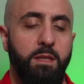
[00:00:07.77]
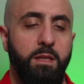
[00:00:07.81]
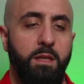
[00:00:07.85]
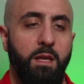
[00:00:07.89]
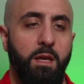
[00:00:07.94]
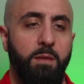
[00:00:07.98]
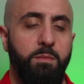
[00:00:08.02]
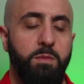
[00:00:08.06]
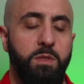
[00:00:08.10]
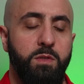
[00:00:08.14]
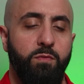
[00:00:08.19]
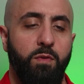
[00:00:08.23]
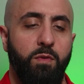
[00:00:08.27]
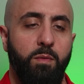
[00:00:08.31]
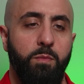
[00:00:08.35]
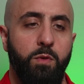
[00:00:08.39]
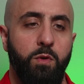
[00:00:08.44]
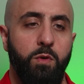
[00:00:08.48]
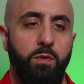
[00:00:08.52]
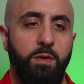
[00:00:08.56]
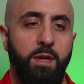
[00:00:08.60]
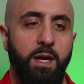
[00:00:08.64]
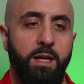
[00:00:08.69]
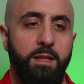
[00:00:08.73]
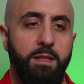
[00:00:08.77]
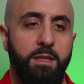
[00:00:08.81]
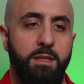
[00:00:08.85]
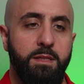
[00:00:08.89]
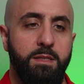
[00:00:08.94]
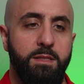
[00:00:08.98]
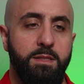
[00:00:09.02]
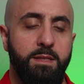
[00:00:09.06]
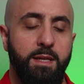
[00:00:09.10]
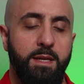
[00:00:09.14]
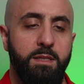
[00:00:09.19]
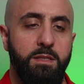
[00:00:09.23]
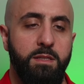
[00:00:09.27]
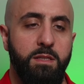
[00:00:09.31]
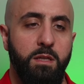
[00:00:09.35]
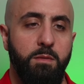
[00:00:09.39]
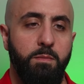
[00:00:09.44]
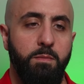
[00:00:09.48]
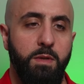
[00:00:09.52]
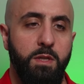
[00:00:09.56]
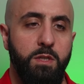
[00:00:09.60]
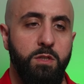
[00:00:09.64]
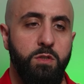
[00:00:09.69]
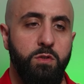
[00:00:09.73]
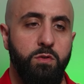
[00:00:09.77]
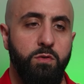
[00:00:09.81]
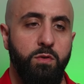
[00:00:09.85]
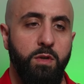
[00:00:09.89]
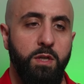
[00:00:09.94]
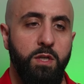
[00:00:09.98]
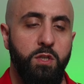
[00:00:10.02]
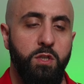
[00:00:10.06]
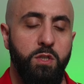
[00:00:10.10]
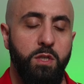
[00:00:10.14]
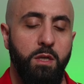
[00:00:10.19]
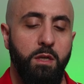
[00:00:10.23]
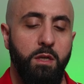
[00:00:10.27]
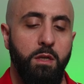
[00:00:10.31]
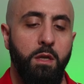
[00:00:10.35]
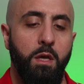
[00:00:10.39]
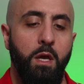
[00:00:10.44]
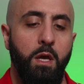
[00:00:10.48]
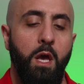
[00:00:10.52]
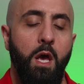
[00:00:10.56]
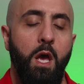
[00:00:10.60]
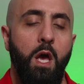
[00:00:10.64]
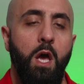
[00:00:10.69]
attempts from the United States administration